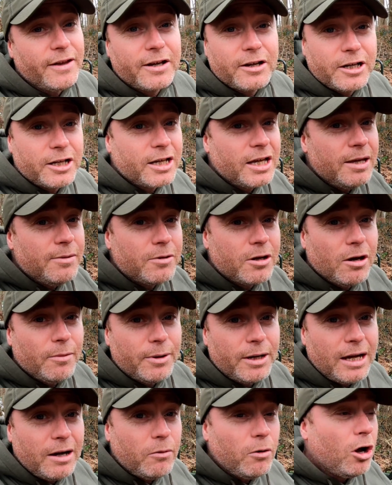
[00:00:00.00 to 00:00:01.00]
They're going to keep
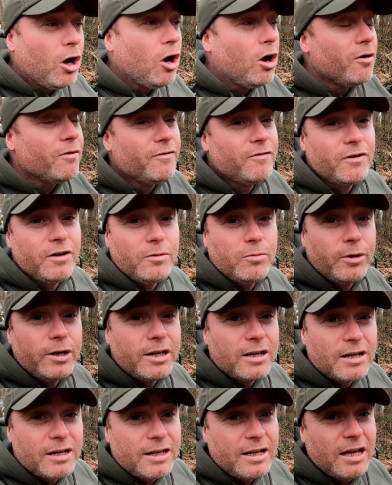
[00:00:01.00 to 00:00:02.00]
coming out, hopefully
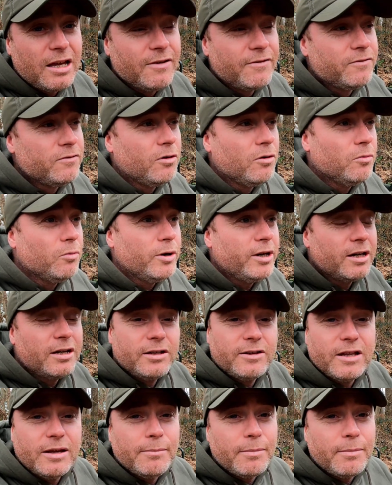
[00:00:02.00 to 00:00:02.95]
weekly, if not weekly.